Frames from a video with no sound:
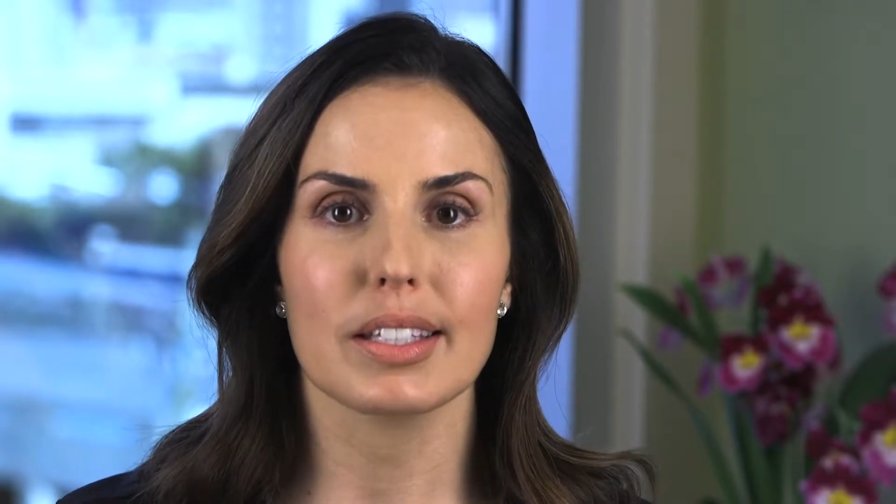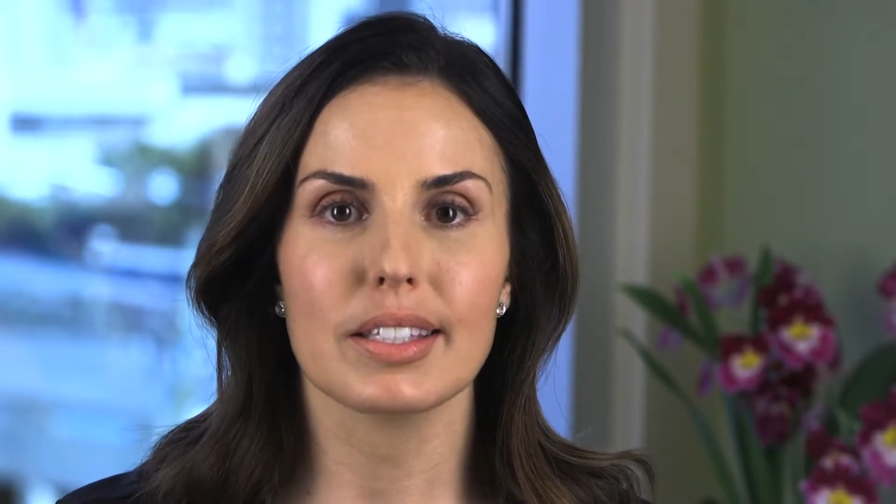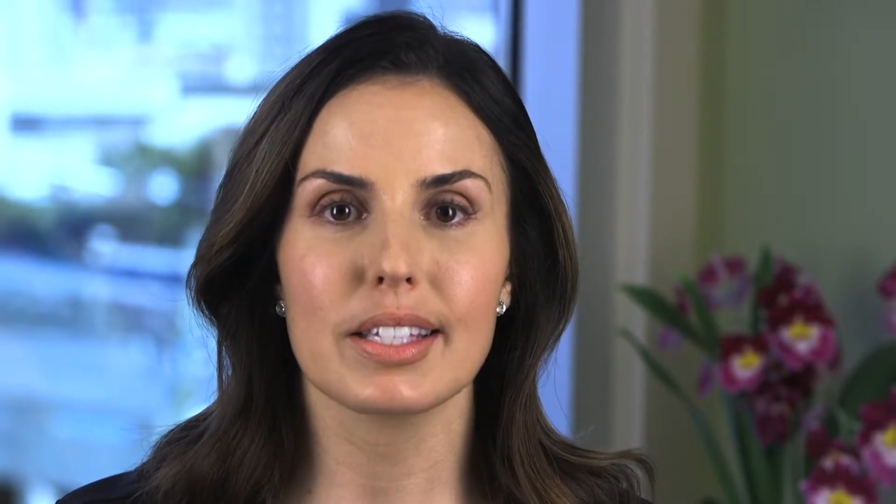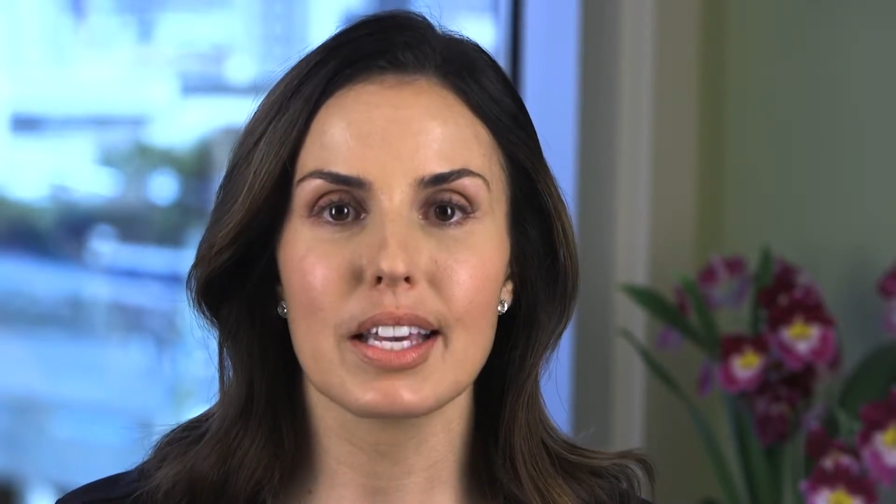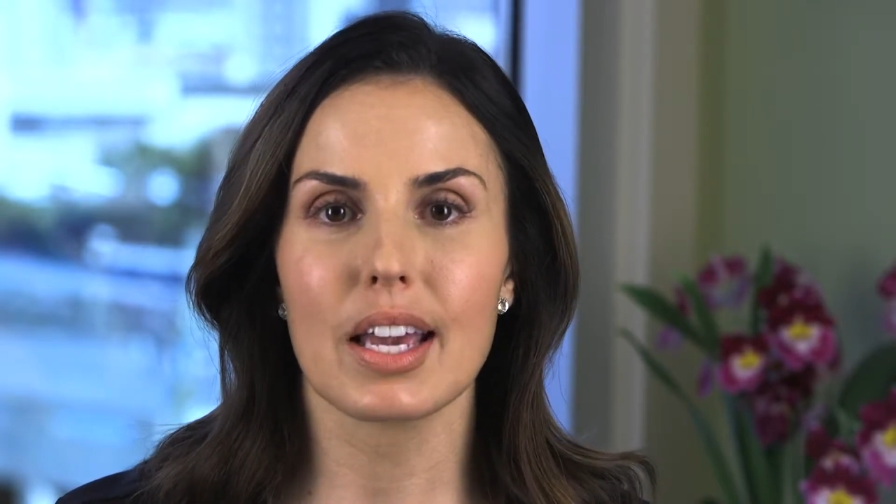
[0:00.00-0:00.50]

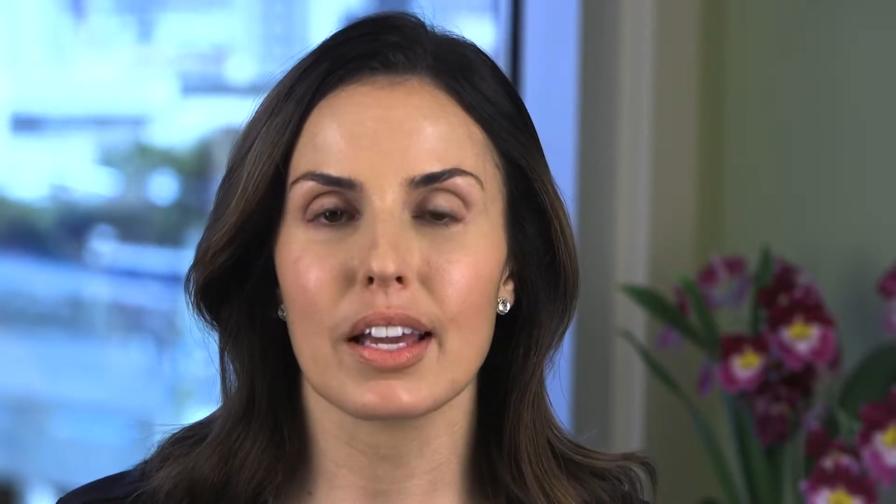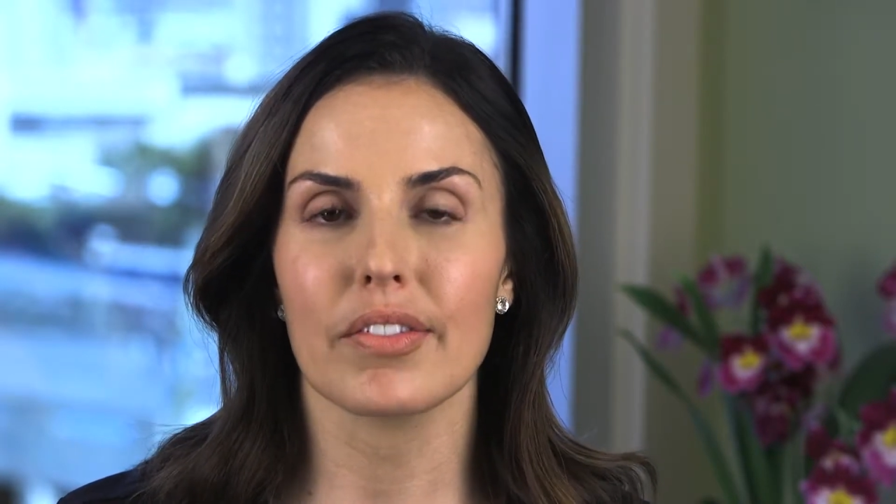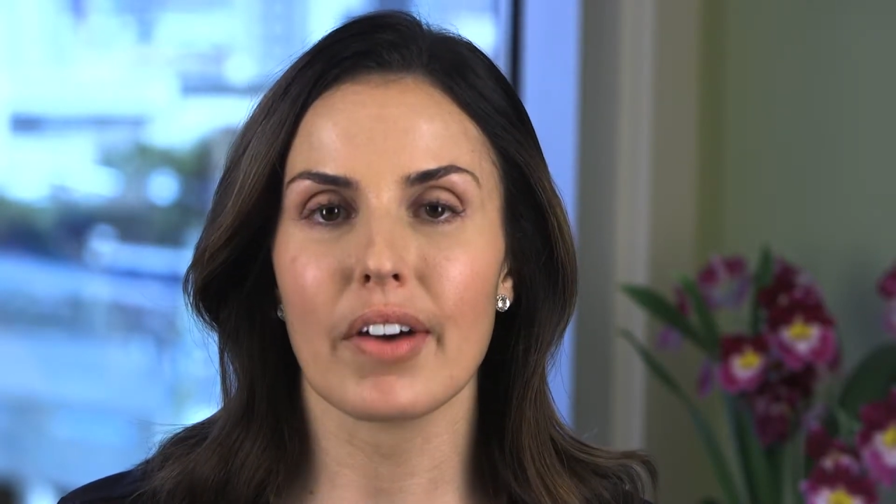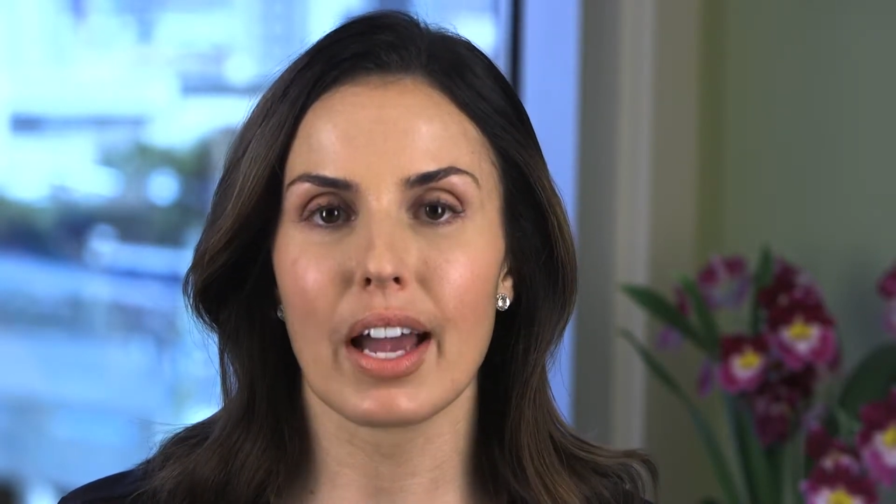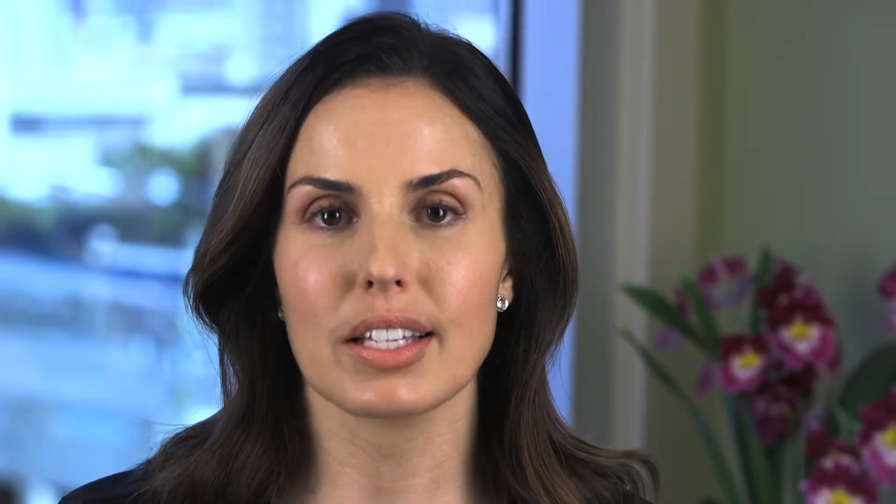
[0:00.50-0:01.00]
seeking
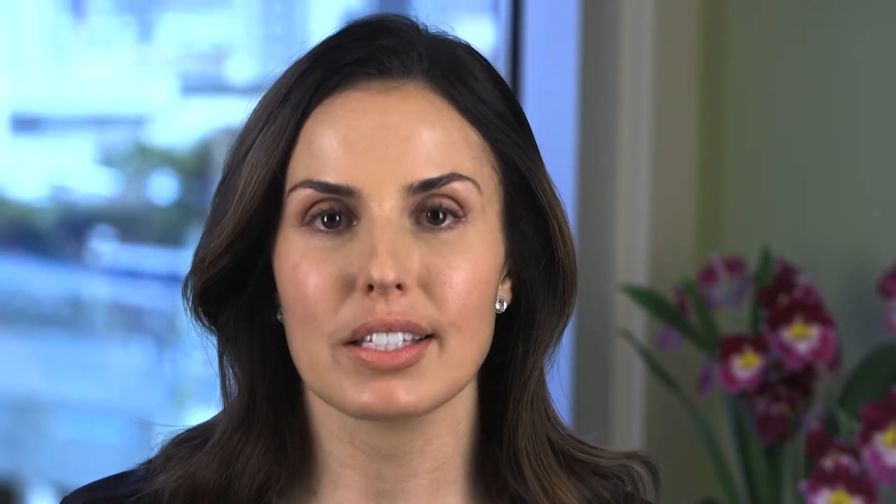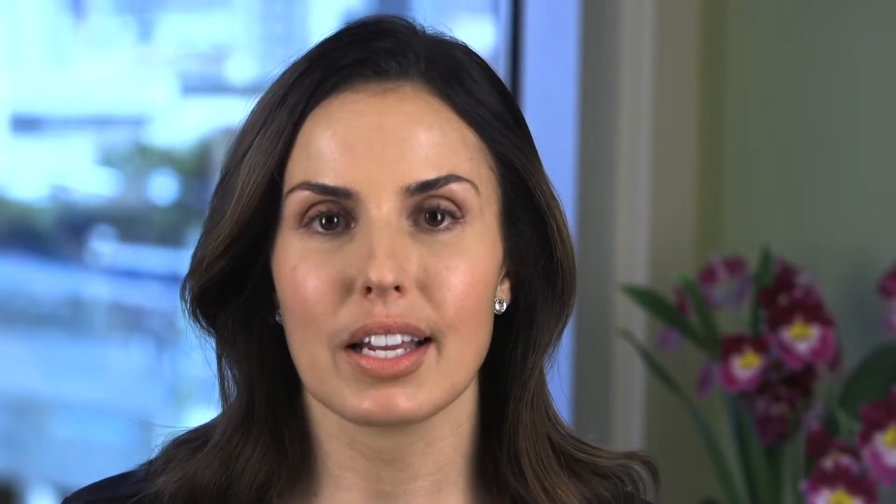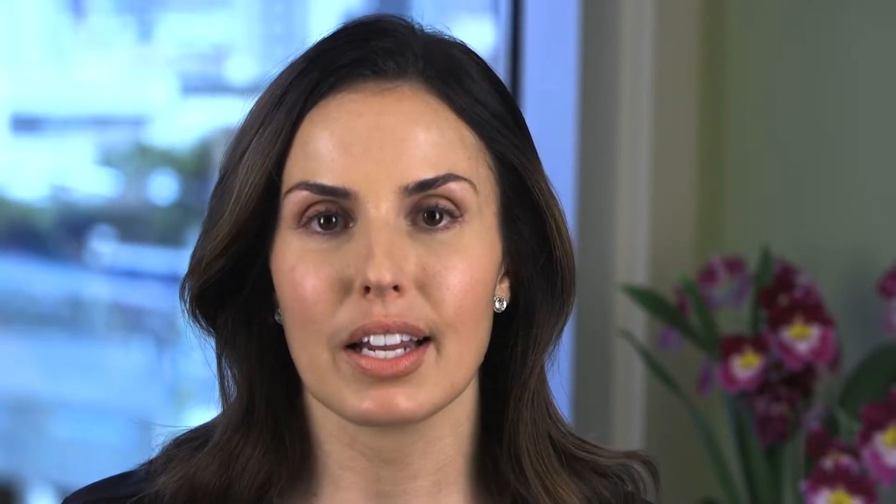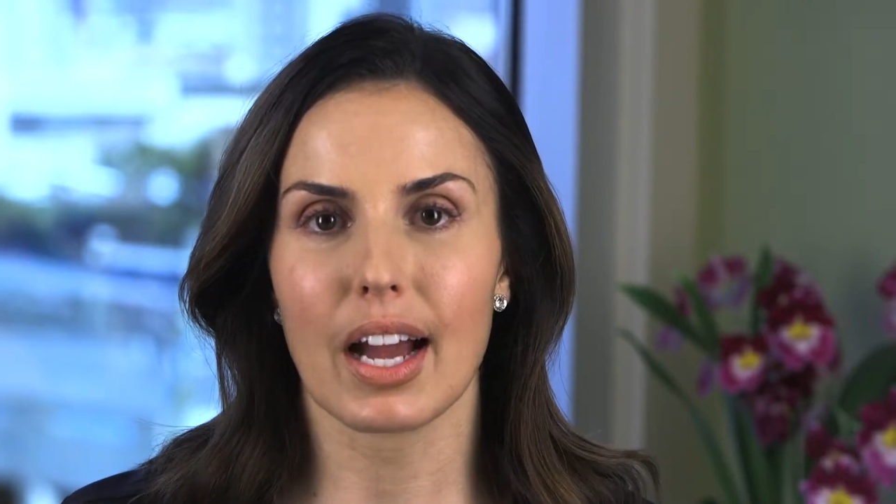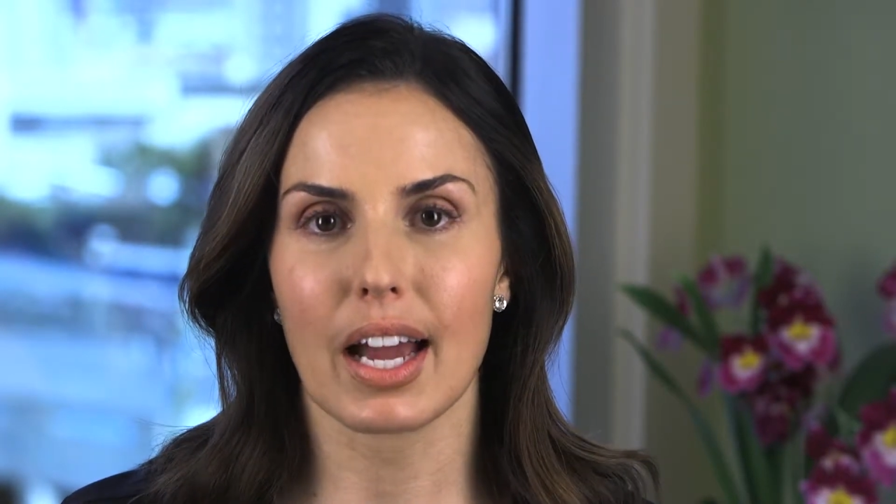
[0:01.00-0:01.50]
advice
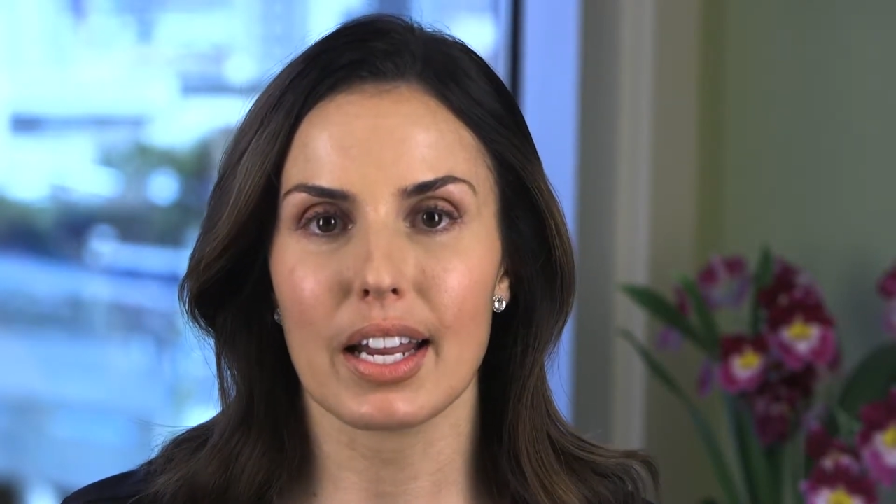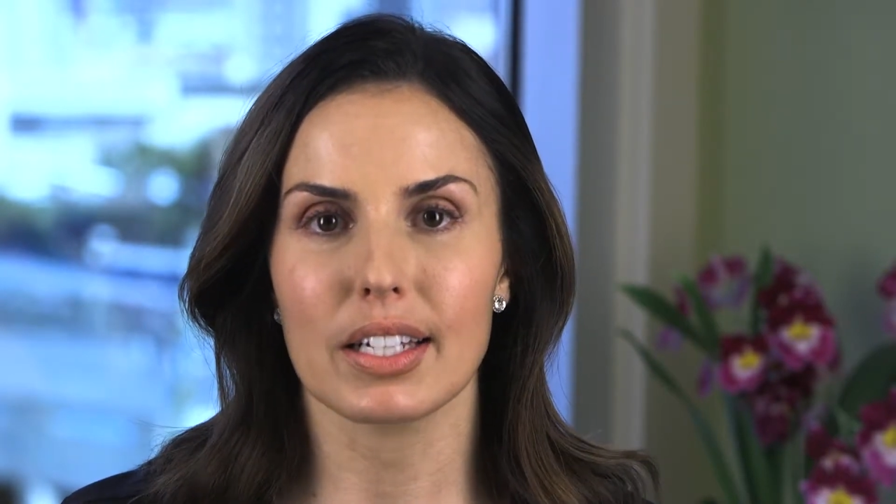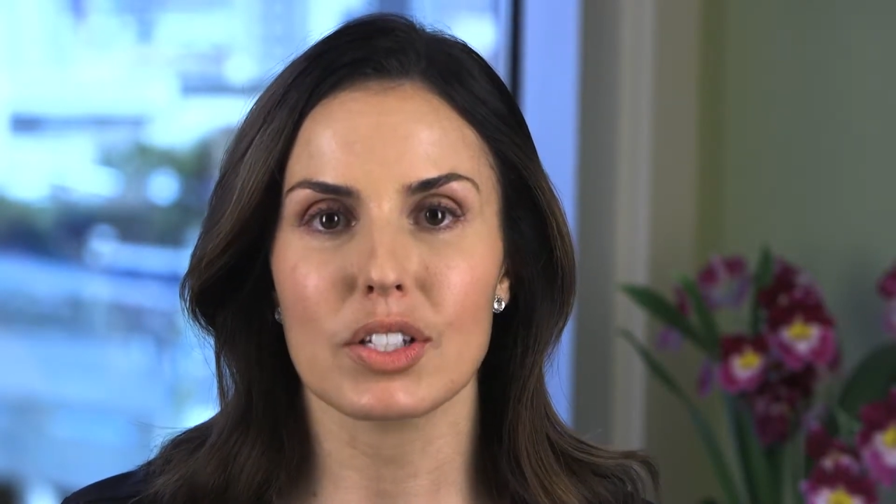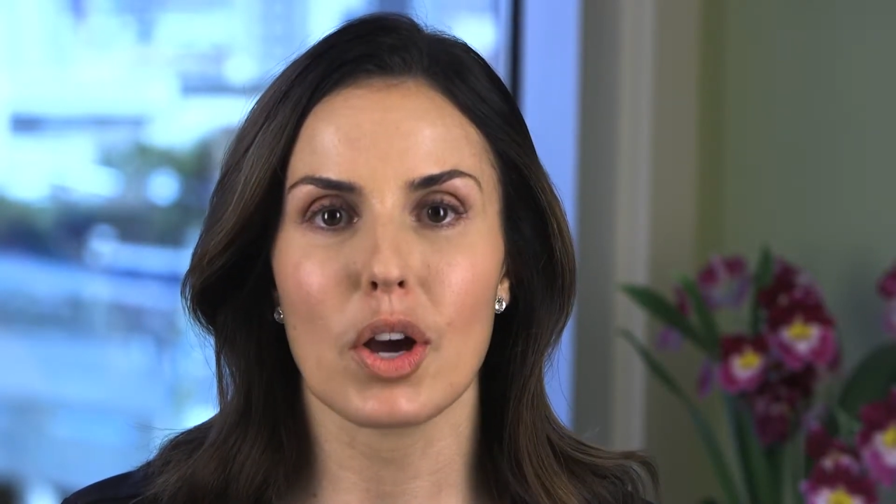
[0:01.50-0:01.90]
and guidance